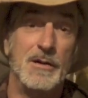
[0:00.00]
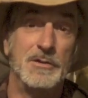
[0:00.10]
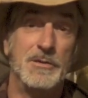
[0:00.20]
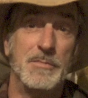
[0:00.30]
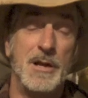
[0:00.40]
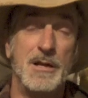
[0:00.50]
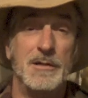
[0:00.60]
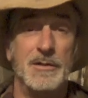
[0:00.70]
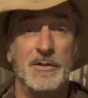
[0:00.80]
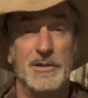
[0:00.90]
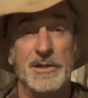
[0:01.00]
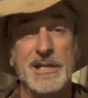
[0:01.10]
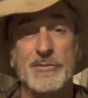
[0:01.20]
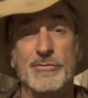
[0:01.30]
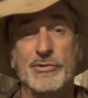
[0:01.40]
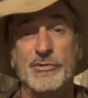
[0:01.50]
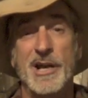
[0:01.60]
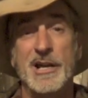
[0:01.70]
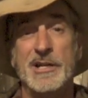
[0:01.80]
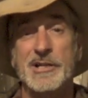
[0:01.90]
some kind of legal
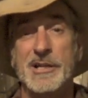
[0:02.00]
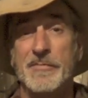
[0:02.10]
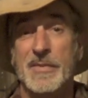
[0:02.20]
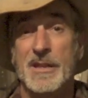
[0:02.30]
strategy